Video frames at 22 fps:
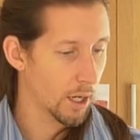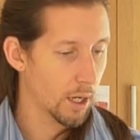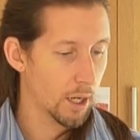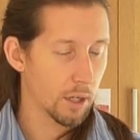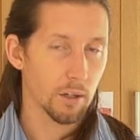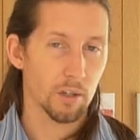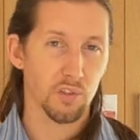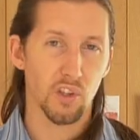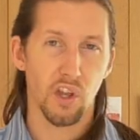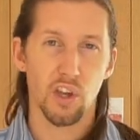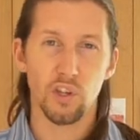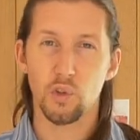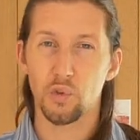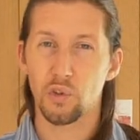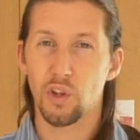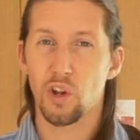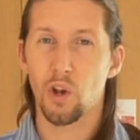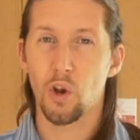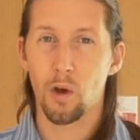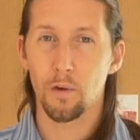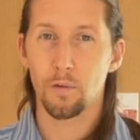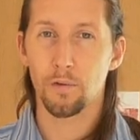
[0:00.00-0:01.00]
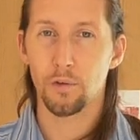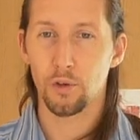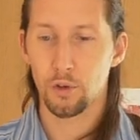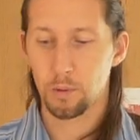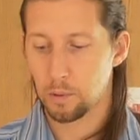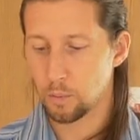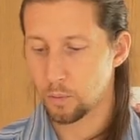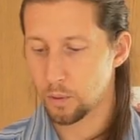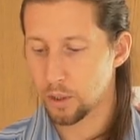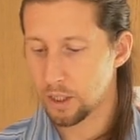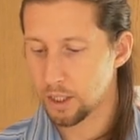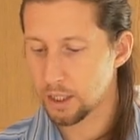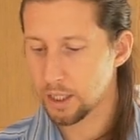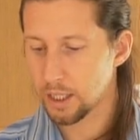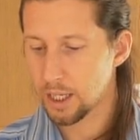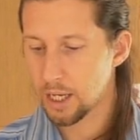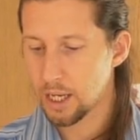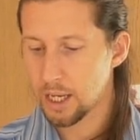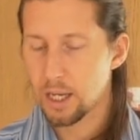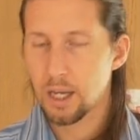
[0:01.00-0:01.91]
because I use a lot of flumi work.